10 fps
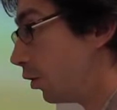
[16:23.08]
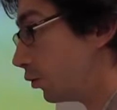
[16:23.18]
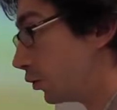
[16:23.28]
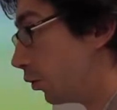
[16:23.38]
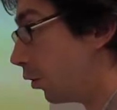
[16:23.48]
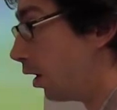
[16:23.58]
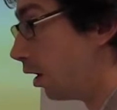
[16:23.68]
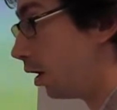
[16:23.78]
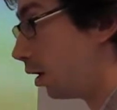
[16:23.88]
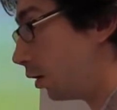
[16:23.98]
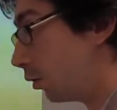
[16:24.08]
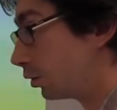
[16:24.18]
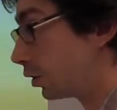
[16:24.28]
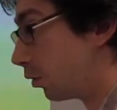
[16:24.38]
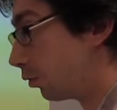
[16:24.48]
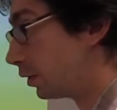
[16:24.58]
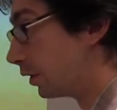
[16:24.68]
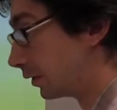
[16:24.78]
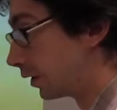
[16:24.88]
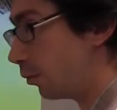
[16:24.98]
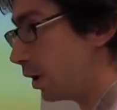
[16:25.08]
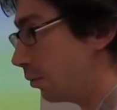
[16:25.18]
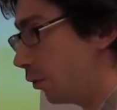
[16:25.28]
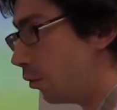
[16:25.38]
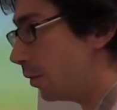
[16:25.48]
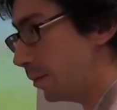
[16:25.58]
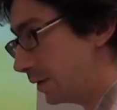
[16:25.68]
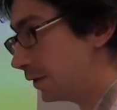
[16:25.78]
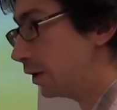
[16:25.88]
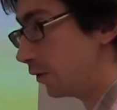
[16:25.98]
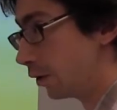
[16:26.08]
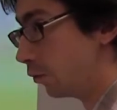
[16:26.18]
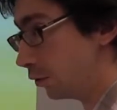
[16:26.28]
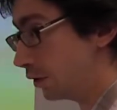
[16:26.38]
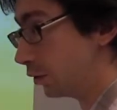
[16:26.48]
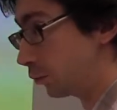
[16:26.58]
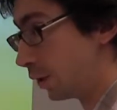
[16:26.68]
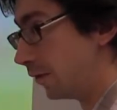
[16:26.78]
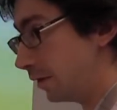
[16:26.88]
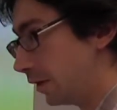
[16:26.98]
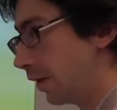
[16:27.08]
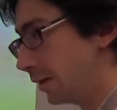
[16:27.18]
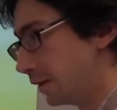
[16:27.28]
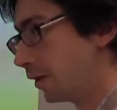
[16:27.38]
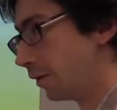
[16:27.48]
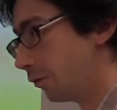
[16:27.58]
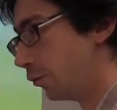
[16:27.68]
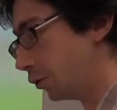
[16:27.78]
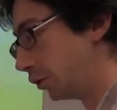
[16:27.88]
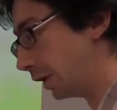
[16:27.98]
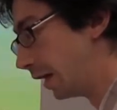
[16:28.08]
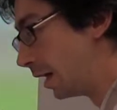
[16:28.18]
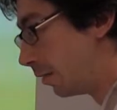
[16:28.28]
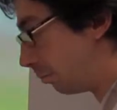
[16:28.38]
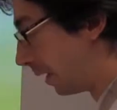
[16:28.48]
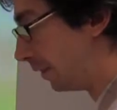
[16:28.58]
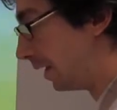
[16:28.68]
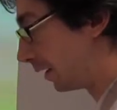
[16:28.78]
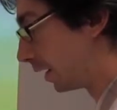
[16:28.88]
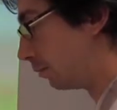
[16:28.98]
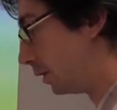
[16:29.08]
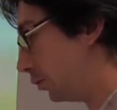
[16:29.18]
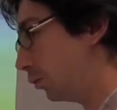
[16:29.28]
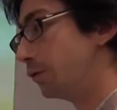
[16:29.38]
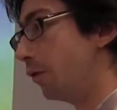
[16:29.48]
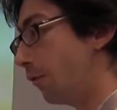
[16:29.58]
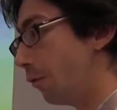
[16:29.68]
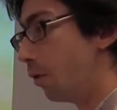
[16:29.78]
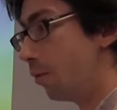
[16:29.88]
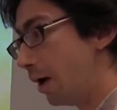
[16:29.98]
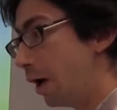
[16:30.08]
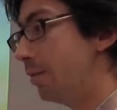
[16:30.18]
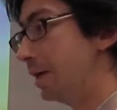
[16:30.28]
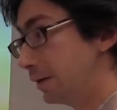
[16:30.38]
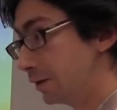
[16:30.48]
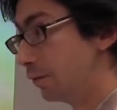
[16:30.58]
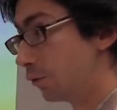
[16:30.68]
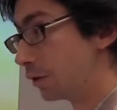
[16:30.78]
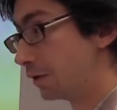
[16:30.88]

So gold coatings or maybe silver coatings, we haven't done this yet, unfortunately, but they can be useful for biomedicine, for